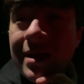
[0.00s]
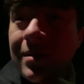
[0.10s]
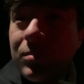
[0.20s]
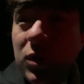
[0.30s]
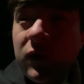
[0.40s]

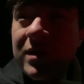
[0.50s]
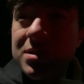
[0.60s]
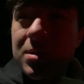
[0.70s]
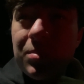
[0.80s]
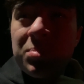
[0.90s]
move
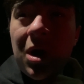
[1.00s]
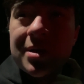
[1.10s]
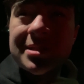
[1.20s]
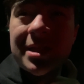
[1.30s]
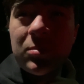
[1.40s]
into
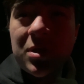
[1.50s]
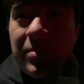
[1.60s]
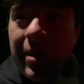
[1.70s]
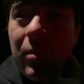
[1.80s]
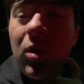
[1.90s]
Barnsley with a
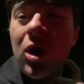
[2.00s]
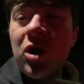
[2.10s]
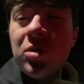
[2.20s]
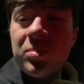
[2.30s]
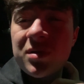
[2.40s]
bit more
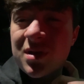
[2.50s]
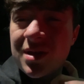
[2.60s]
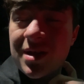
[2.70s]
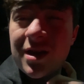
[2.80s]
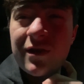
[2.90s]
hope
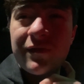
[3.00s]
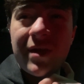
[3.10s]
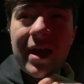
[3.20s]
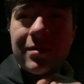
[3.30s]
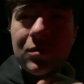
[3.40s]
of
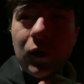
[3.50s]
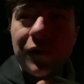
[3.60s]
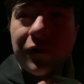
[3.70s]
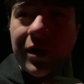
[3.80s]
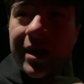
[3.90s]
getting all
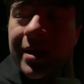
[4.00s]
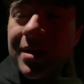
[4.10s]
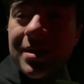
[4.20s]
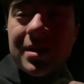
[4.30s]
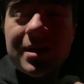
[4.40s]
three.
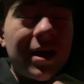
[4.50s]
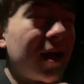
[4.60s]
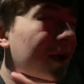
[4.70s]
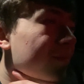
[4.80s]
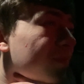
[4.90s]

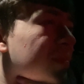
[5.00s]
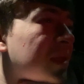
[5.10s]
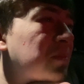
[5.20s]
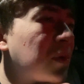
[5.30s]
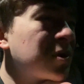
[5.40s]
But
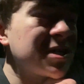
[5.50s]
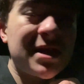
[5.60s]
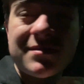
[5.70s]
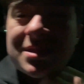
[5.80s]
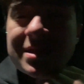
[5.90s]
we'll just
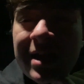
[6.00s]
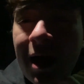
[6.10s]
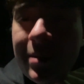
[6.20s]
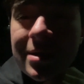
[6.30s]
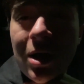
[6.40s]
have to see how
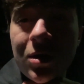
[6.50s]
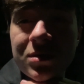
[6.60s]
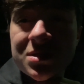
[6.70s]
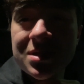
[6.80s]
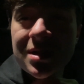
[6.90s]
it
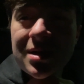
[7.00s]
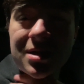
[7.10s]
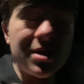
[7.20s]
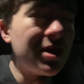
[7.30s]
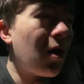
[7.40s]
goes.
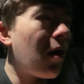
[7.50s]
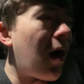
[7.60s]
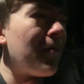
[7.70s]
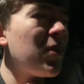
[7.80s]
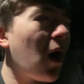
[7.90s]
You know,
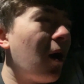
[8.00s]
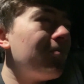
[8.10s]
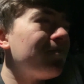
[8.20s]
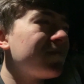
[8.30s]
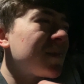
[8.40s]

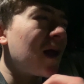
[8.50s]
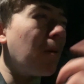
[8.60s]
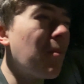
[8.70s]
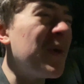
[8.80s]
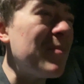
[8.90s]
I'm
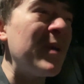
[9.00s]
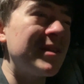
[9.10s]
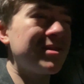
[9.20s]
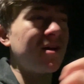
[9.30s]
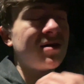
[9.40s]
a bit
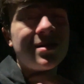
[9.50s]
bitter